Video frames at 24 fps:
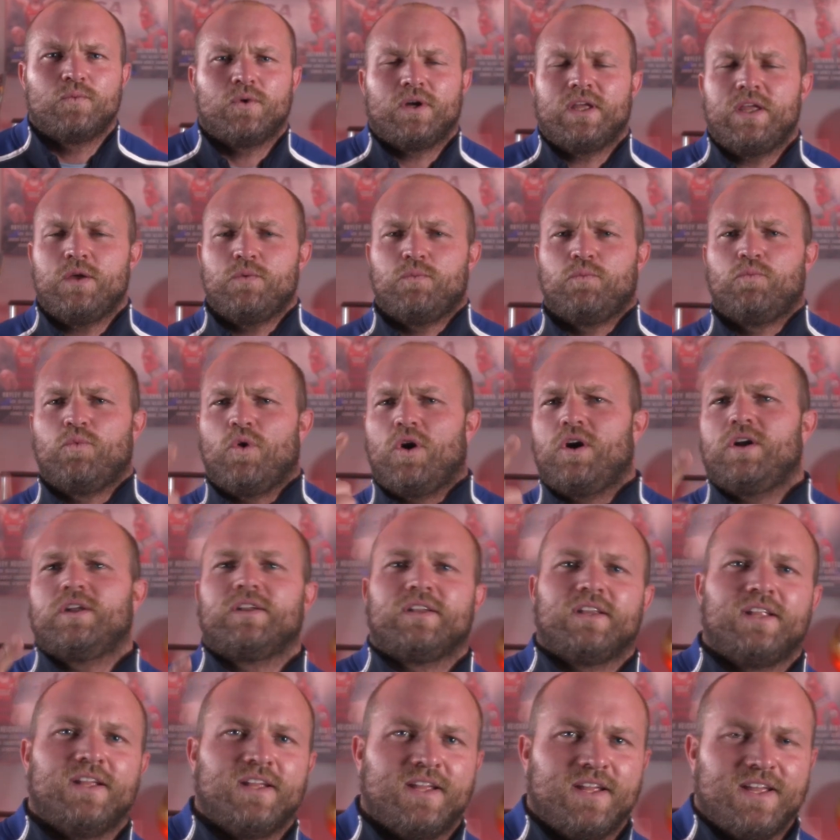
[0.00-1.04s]
Well, he
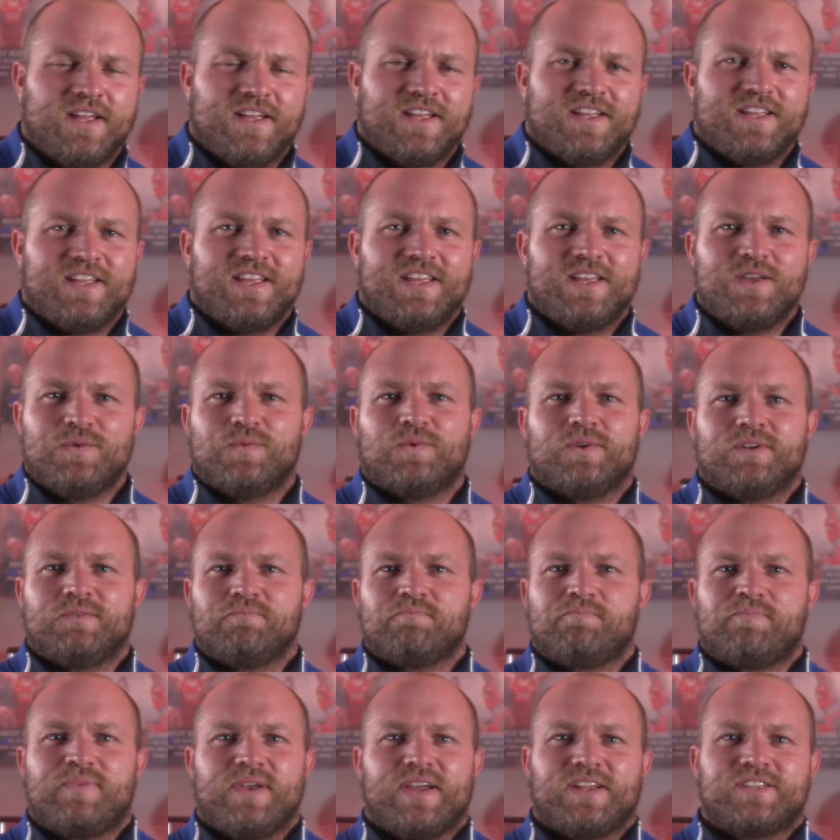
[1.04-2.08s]
won, he
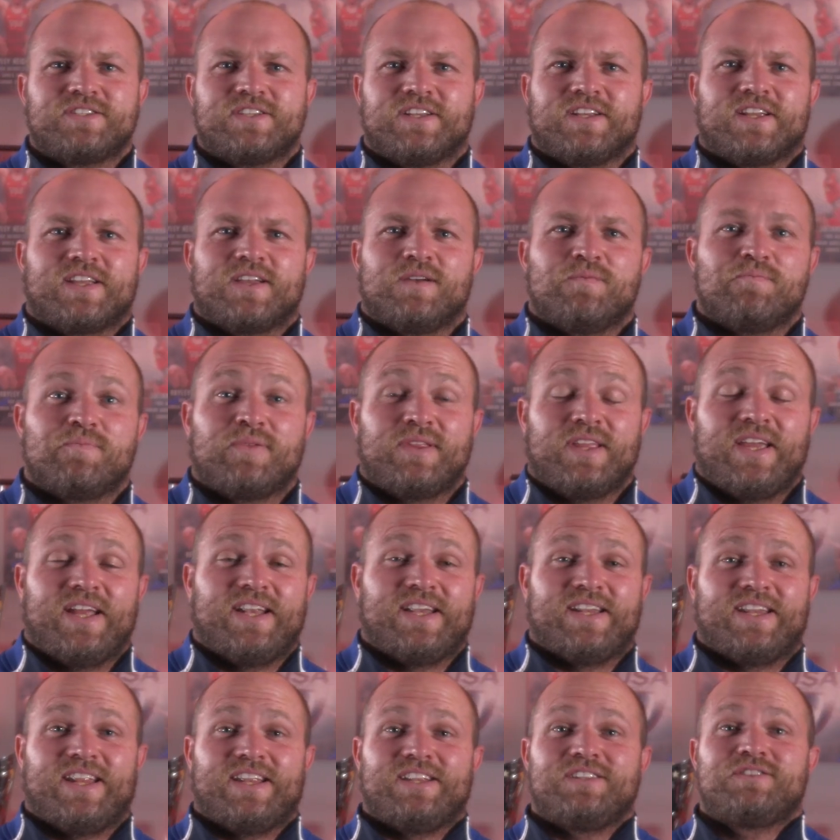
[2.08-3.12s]
wouldn't bitch and
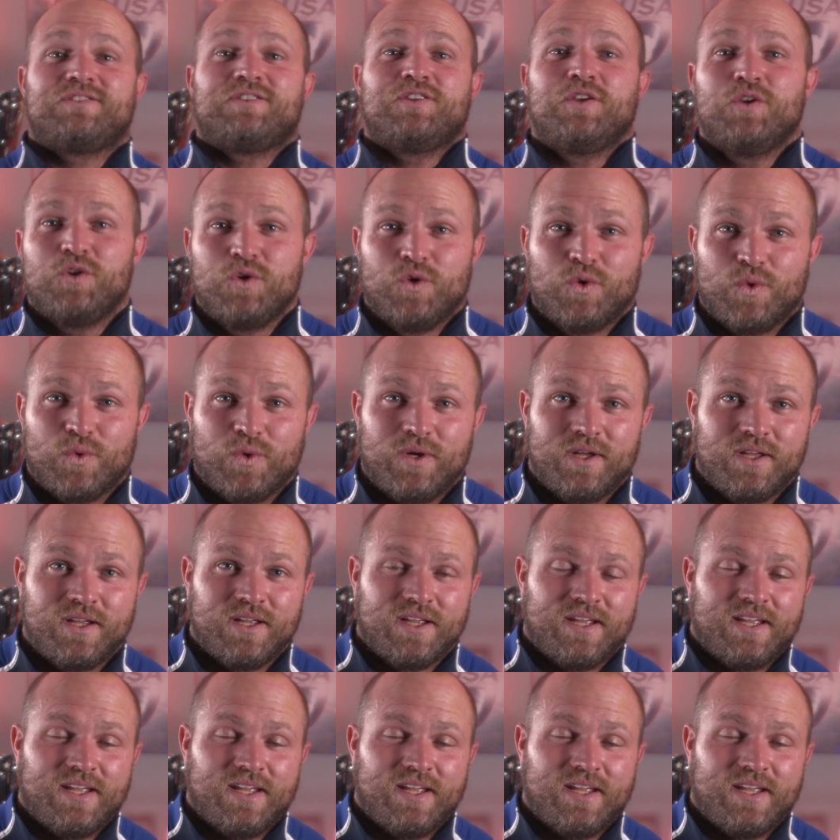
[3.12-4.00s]
complain. And then two,